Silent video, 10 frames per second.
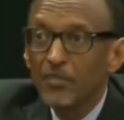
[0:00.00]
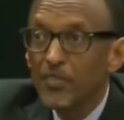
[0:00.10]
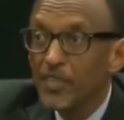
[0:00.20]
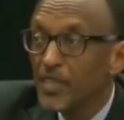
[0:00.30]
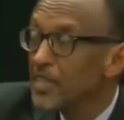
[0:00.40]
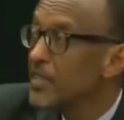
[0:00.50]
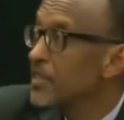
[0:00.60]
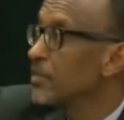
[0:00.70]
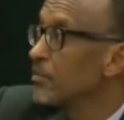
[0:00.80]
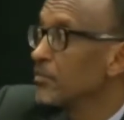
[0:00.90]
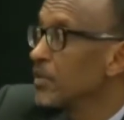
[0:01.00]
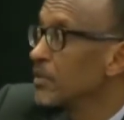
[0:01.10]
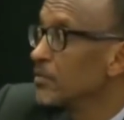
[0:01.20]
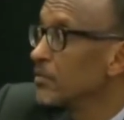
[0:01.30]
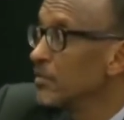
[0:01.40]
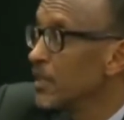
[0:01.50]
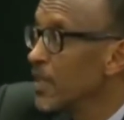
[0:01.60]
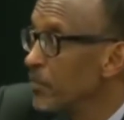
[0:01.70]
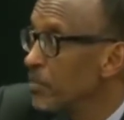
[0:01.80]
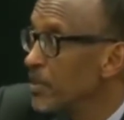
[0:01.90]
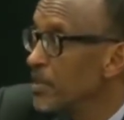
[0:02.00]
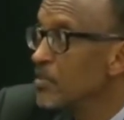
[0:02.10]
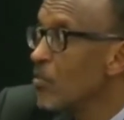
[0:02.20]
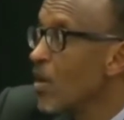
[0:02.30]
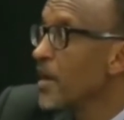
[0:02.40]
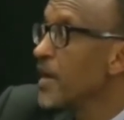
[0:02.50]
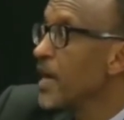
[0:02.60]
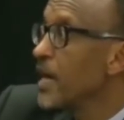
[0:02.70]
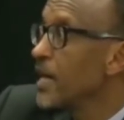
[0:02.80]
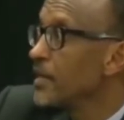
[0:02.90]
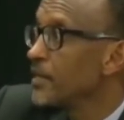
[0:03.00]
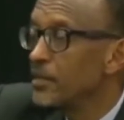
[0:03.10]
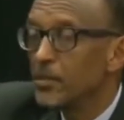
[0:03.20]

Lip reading: of things that happened in Rwanda and,